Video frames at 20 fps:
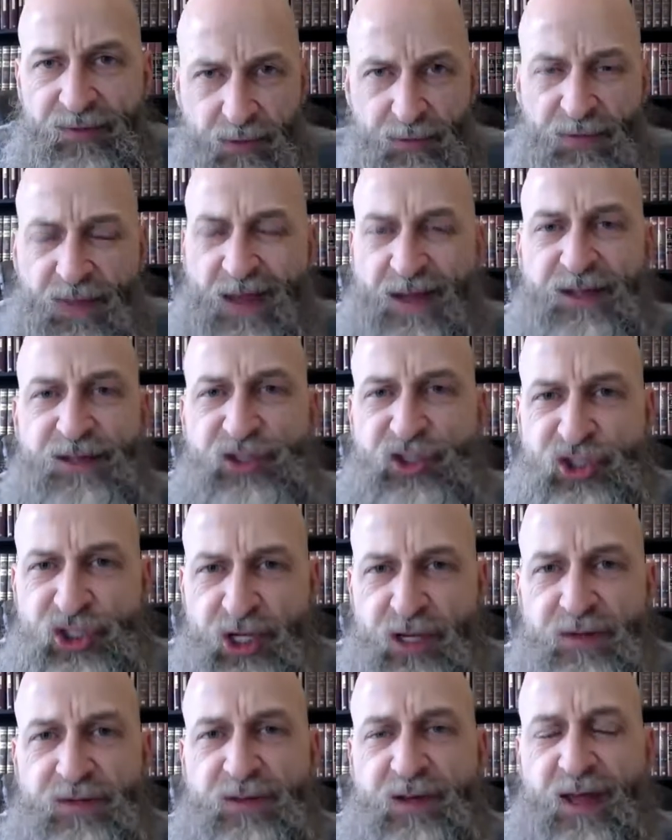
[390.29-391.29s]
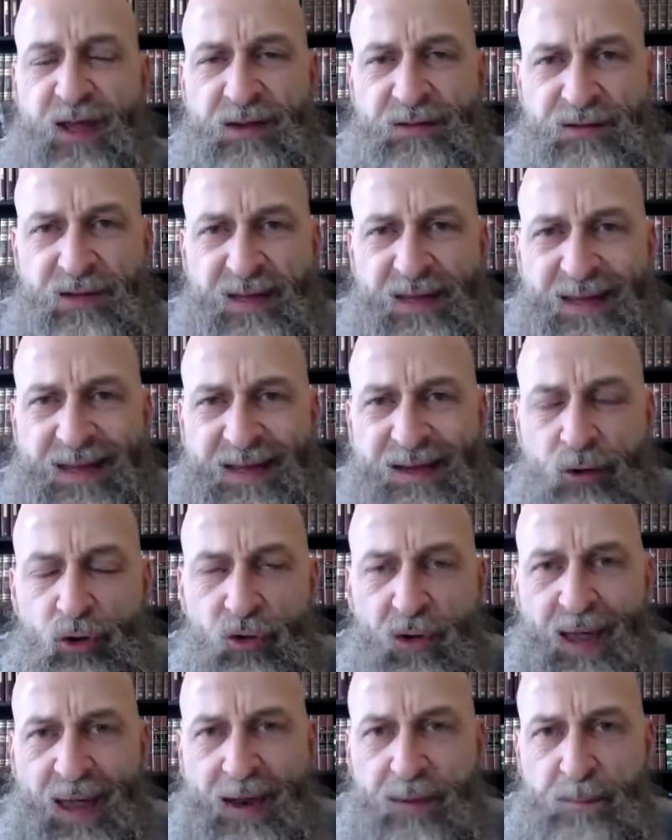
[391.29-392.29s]
that is just as
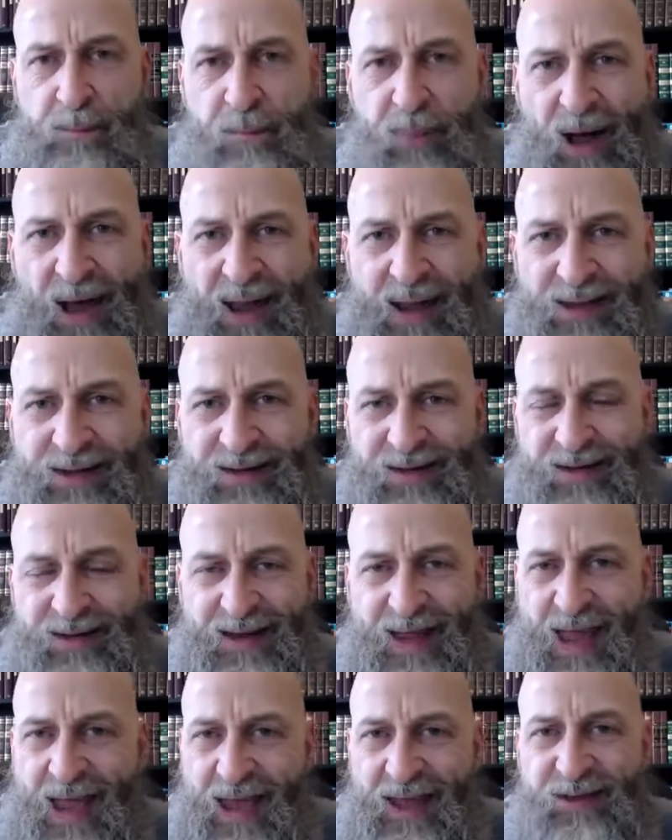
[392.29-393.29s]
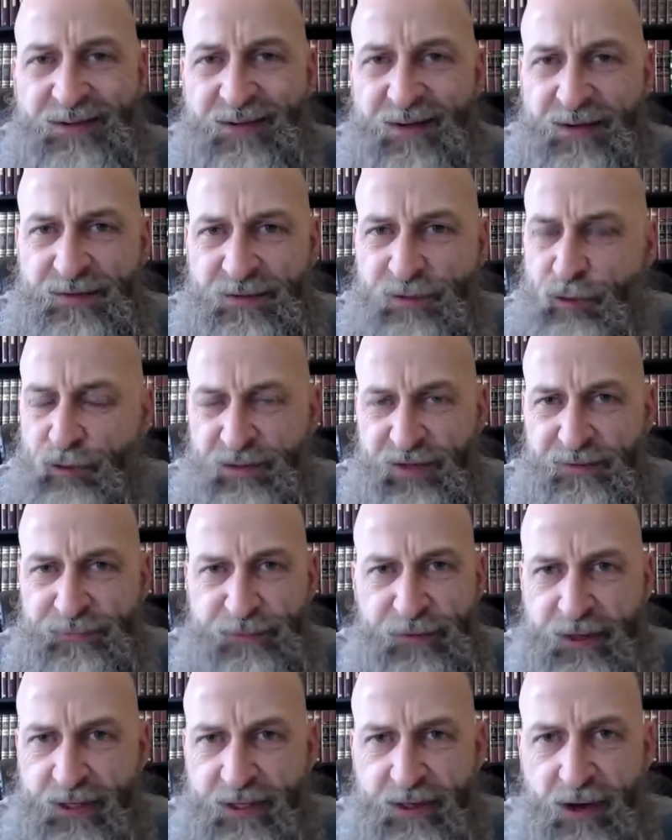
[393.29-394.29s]
legal and binding as a
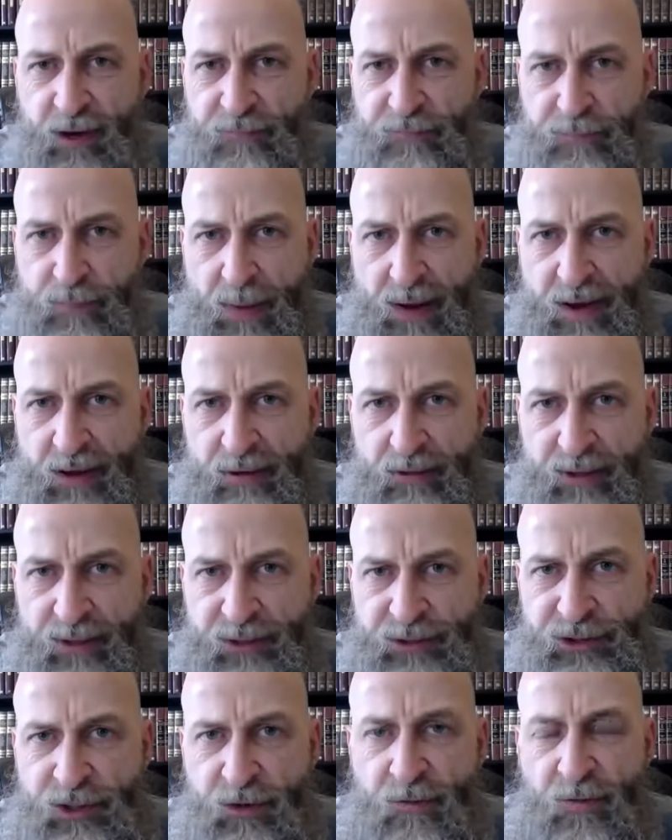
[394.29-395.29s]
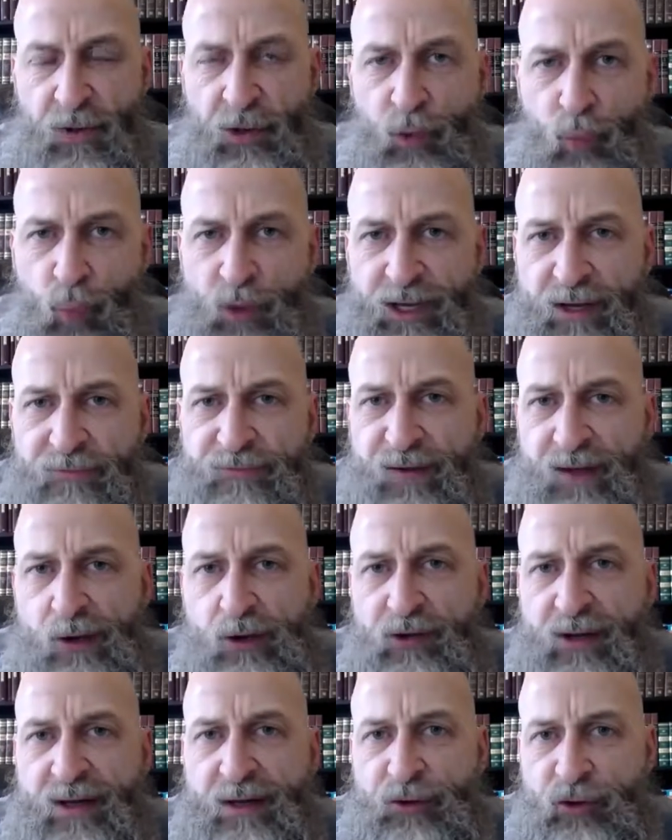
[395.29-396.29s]
certificate of marriage. We have entered
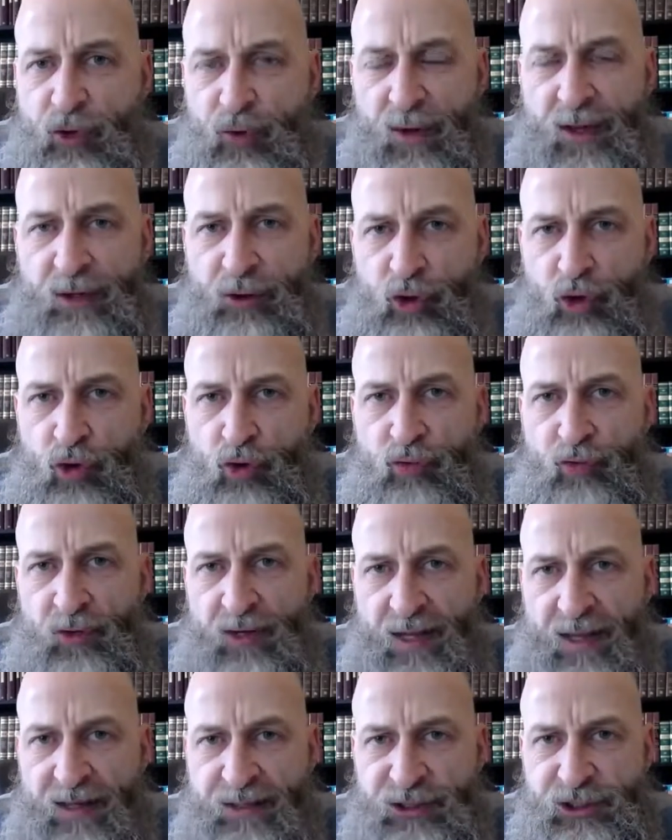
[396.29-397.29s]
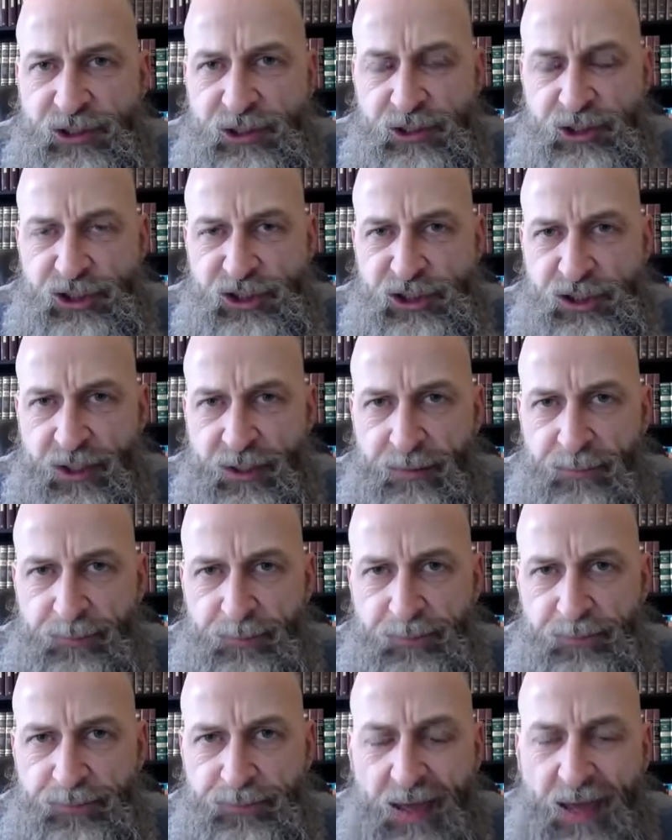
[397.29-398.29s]
into a new relationship.
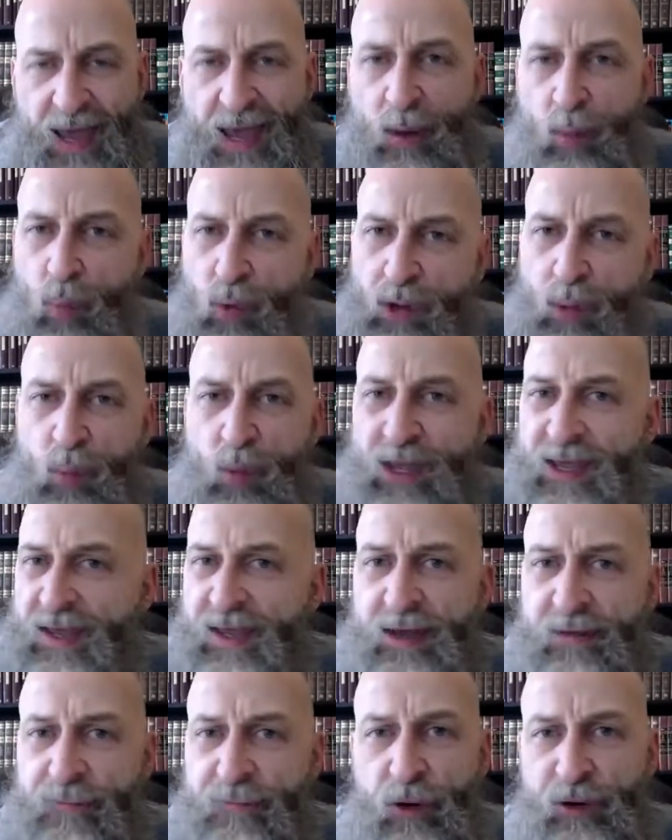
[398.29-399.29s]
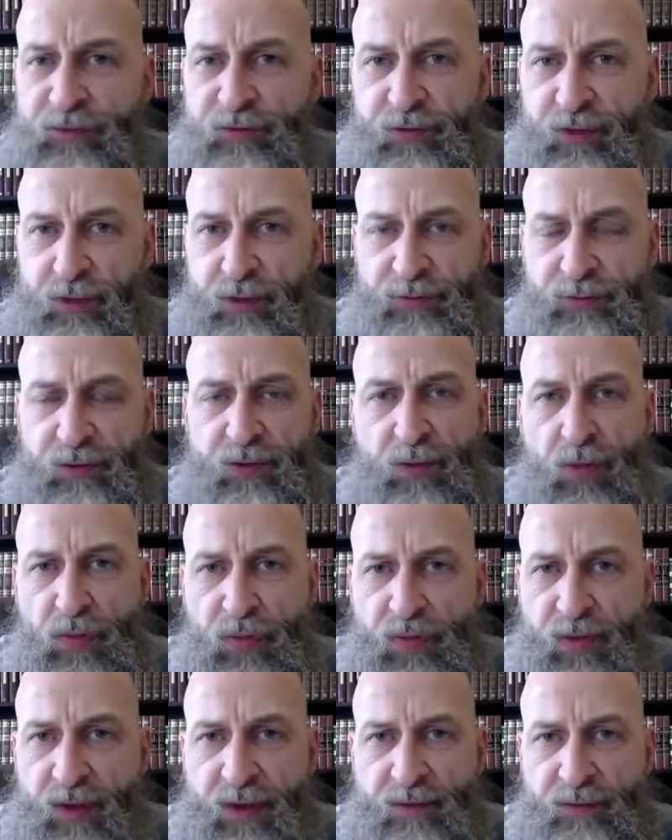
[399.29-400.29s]
And when we give ourselves to the
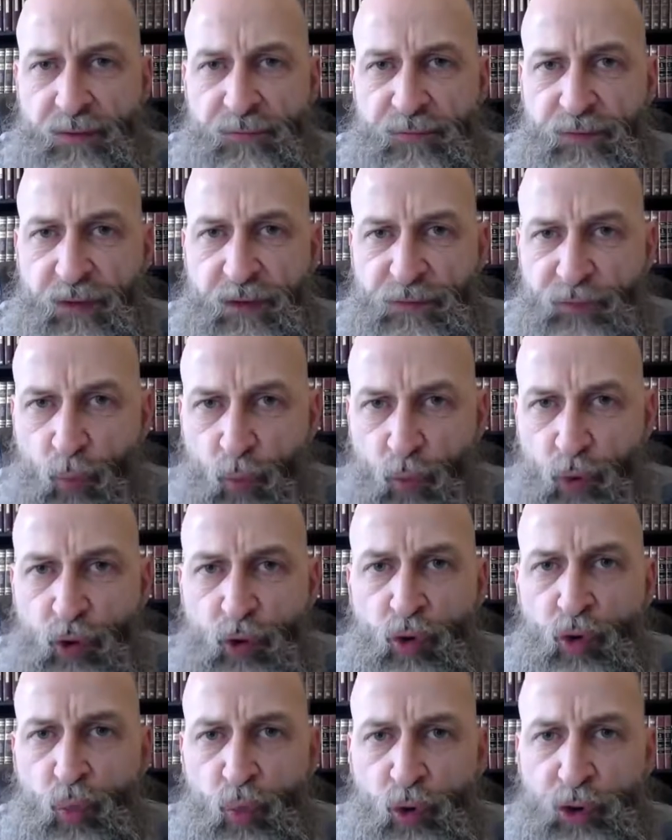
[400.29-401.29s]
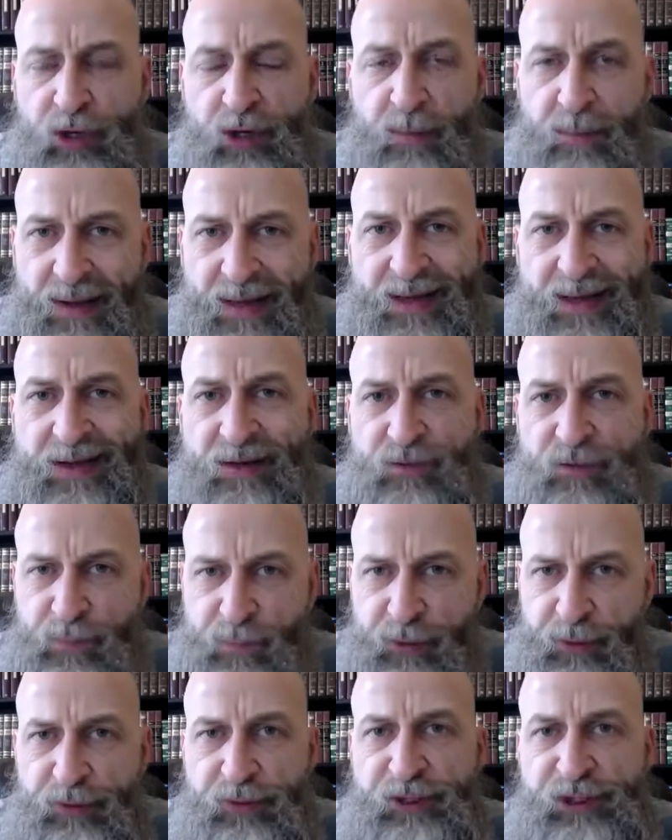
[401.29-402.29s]
things of this world, we're committing
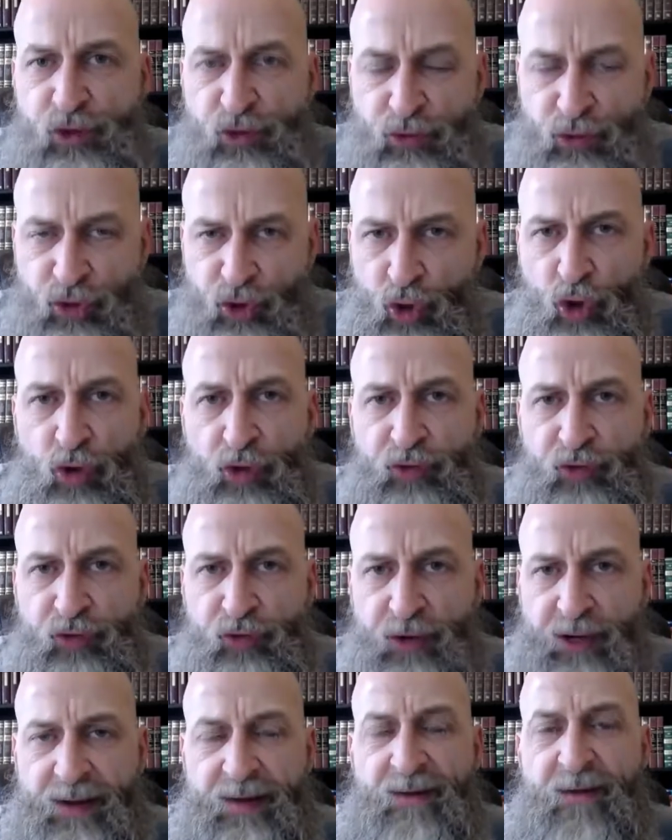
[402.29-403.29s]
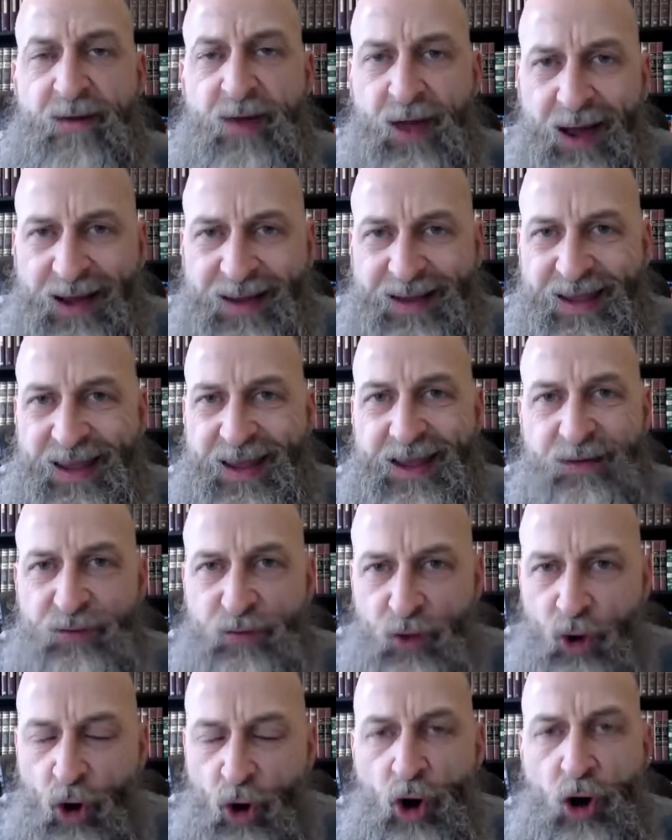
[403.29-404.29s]
spiritual adultery
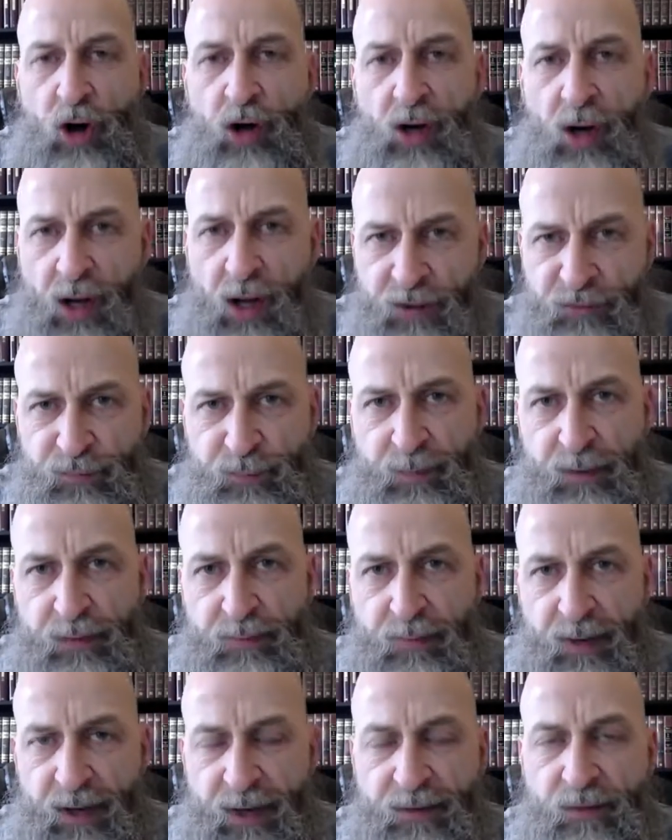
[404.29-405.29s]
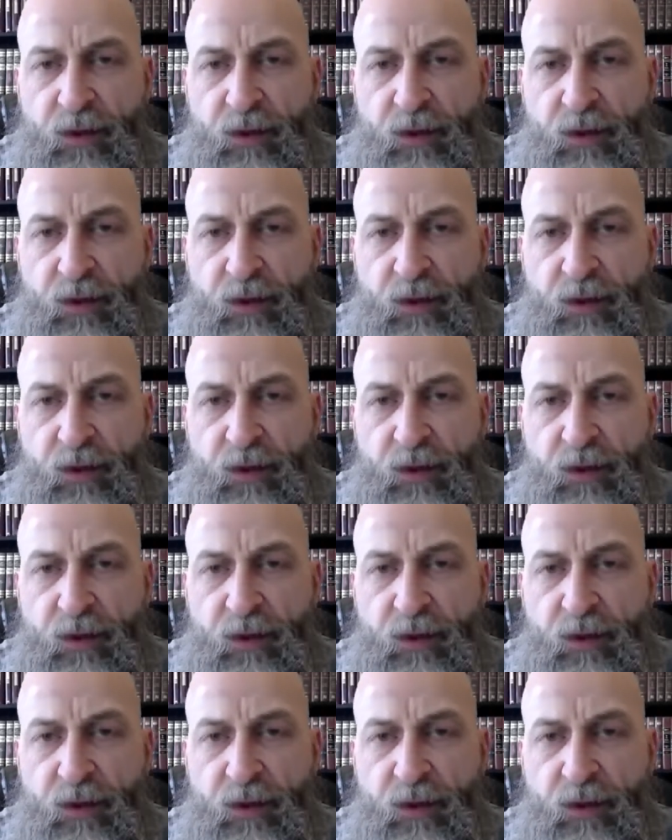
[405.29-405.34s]
against our husbandman,